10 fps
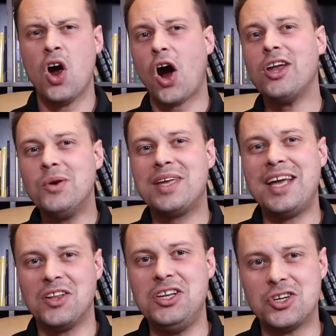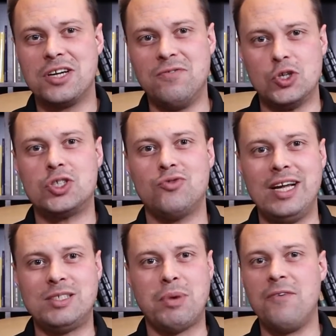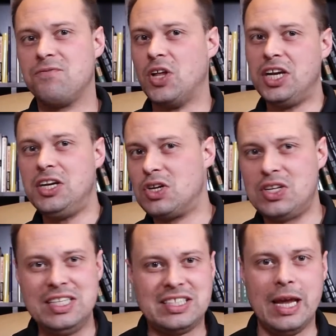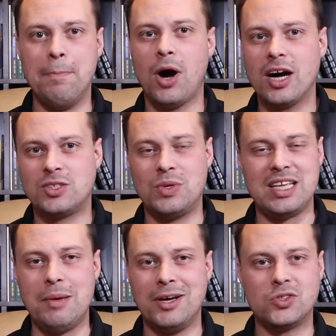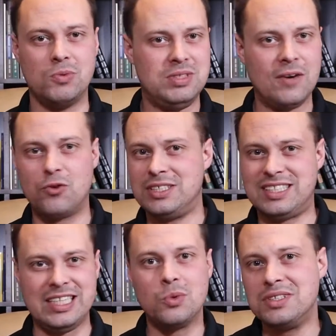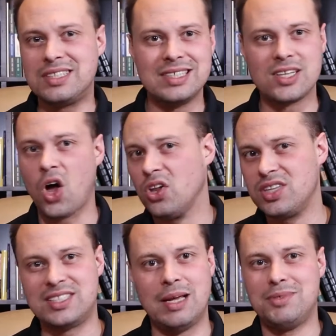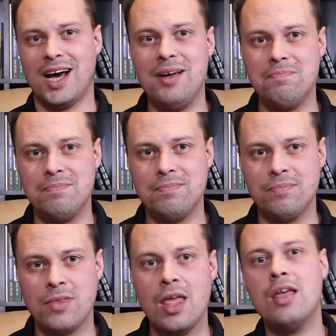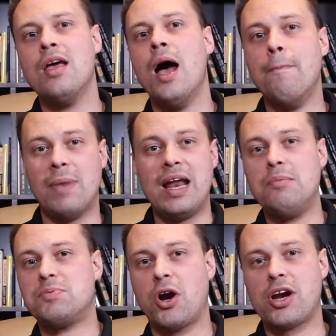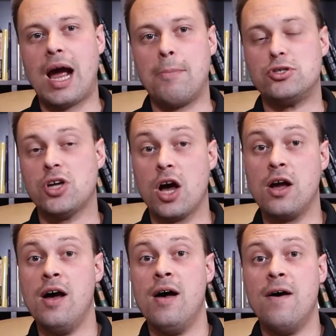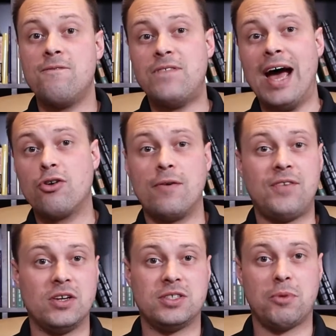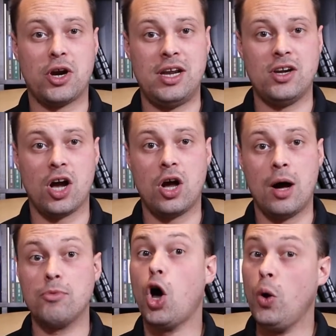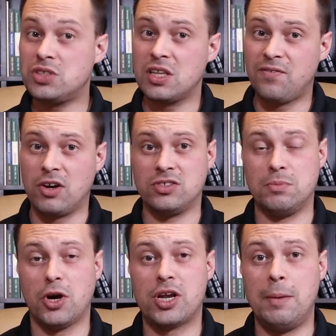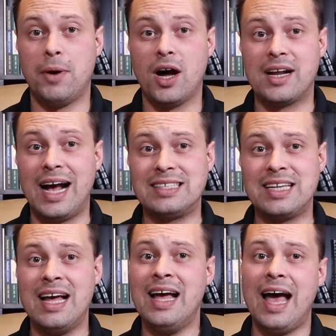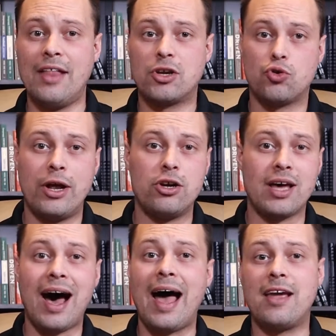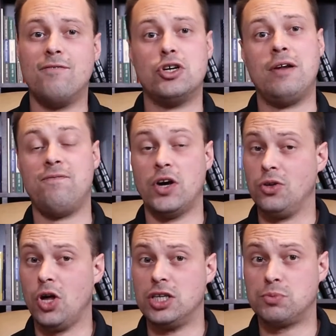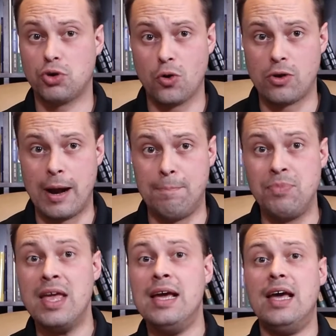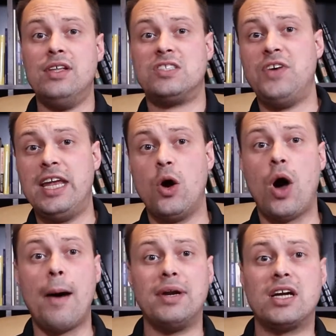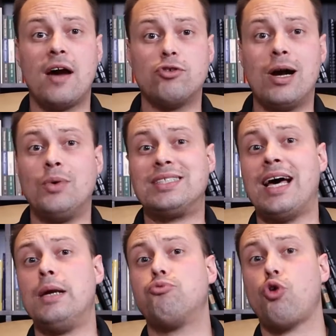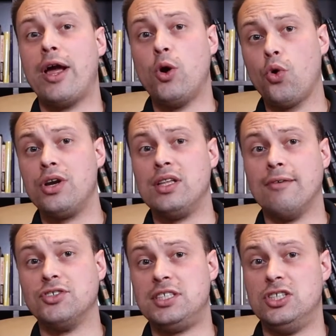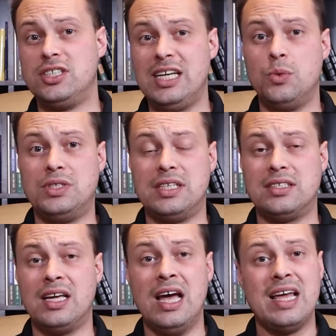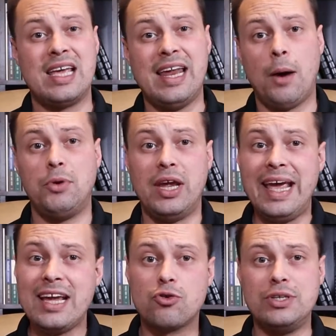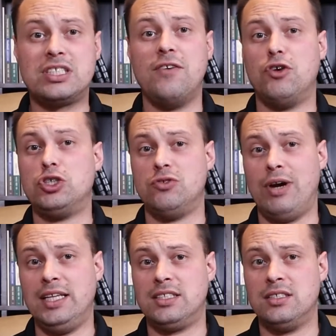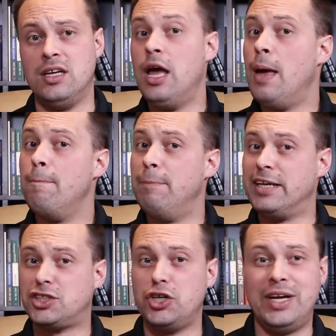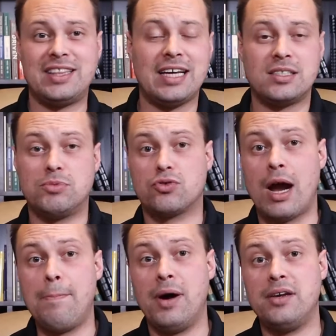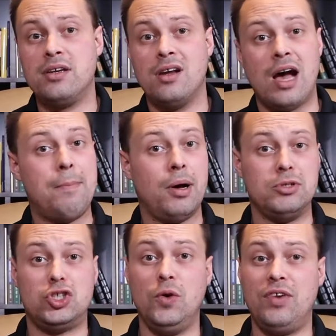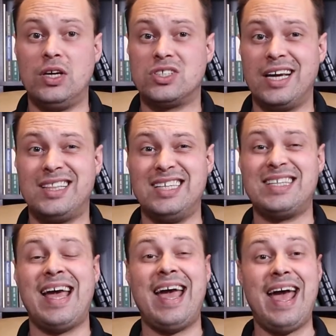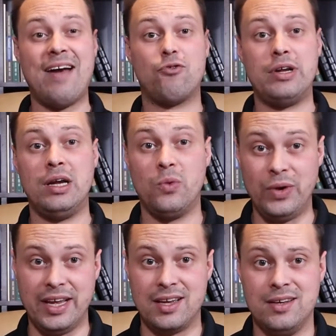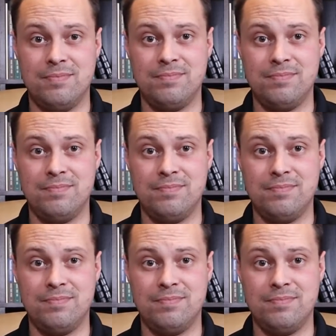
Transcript: Are you killing your conversion rates by flooding your leads inbox with emails from different sequences all at the same time? My name is Mark Haberstock, founder of funnelsandmarketing.com, the host of the Funnels and Marketing podcast, and the creator of the High Converting Funnel Launch program. In this video, I'm going to cover how assigning priority levels to your sequences can help you to increase conversion rates. Make sure you hit that subscribe button. I publish new videos like this every week.